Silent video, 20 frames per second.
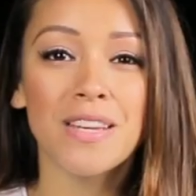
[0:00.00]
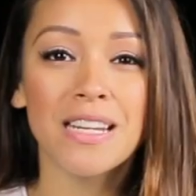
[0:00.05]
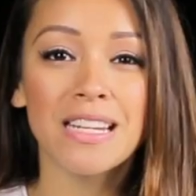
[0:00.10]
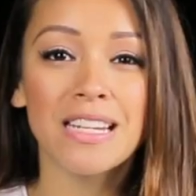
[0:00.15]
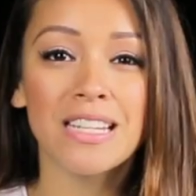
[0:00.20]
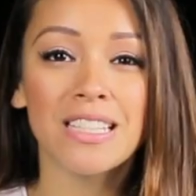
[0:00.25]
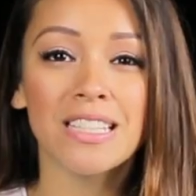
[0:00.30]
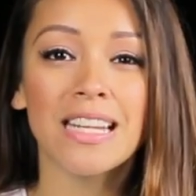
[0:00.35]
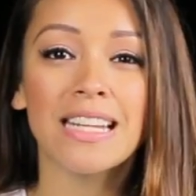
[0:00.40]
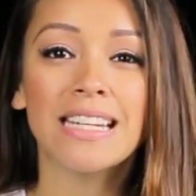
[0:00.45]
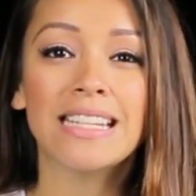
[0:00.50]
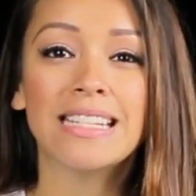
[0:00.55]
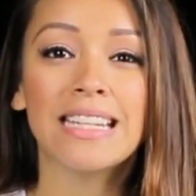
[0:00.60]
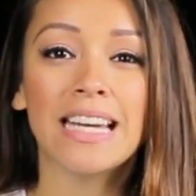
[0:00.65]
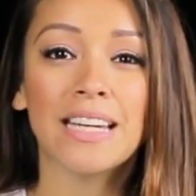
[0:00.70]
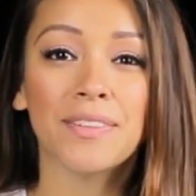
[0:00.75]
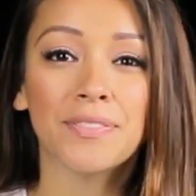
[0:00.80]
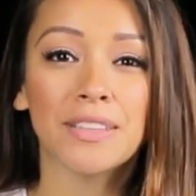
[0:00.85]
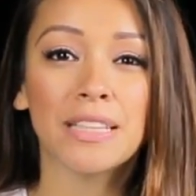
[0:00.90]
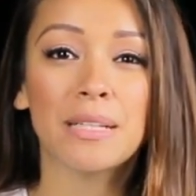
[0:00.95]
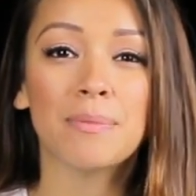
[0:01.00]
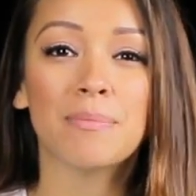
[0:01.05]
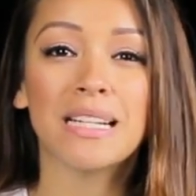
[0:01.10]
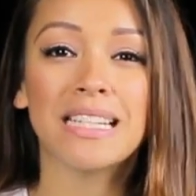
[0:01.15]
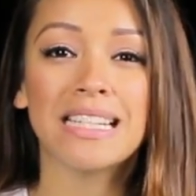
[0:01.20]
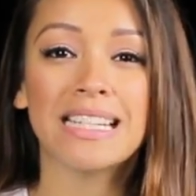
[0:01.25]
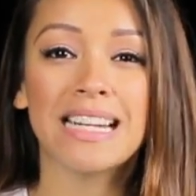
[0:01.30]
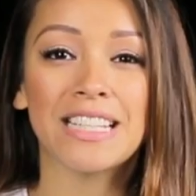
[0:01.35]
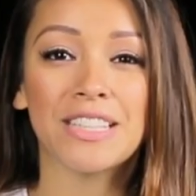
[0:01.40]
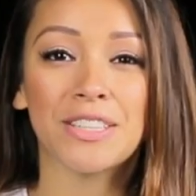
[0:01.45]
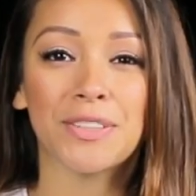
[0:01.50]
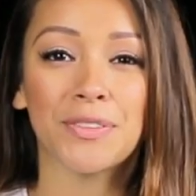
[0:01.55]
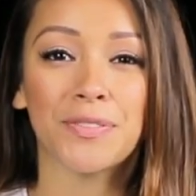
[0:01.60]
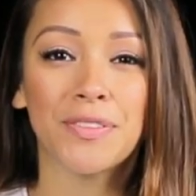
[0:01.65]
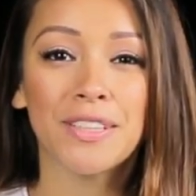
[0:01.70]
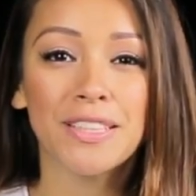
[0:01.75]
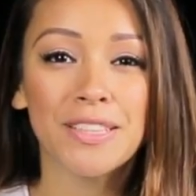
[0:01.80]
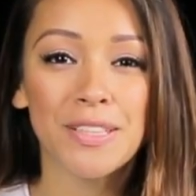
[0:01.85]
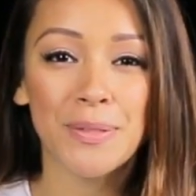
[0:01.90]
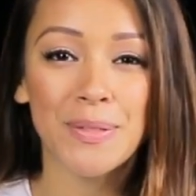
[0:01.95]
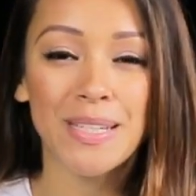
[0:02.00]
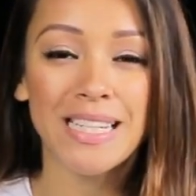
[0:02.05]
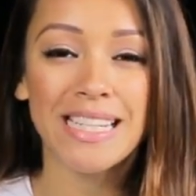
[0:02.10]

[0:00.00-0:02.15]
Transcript: finish, definitely much nicer feel to